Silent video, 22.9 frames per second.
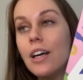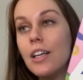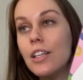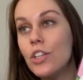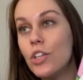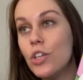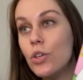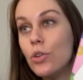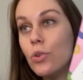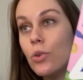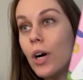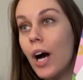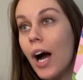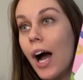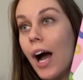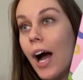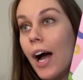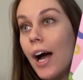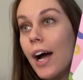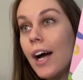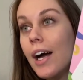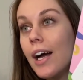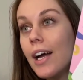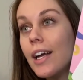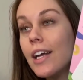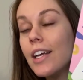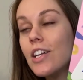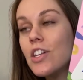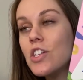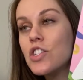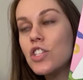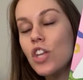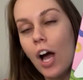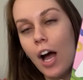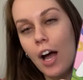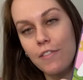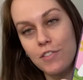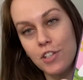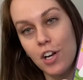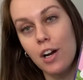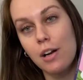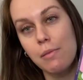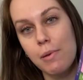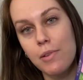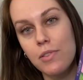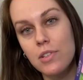You guys, I've
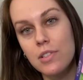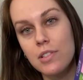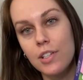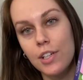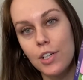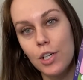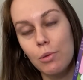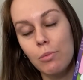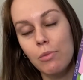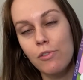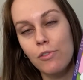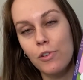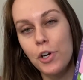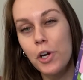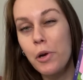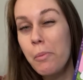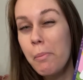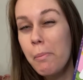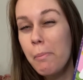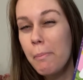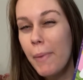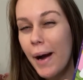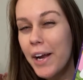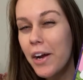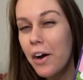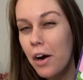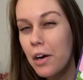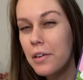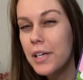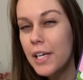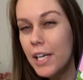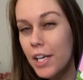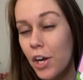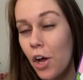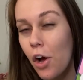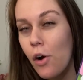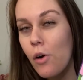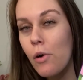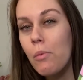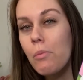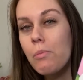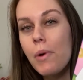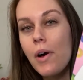talked about this cereal before, you might already know,